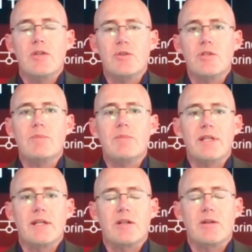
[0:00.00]
truly
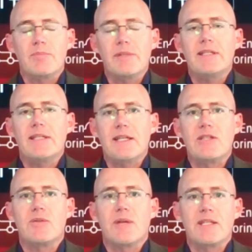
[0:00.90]
be a complete
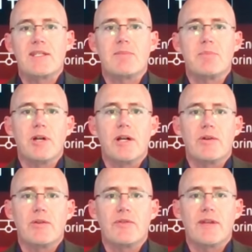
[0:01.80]
end-to-end
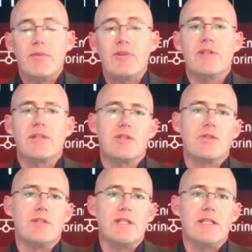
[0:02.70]
supplier of everything that
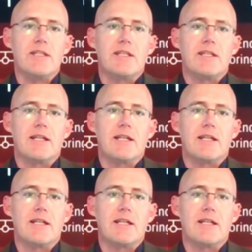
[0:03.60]
you need,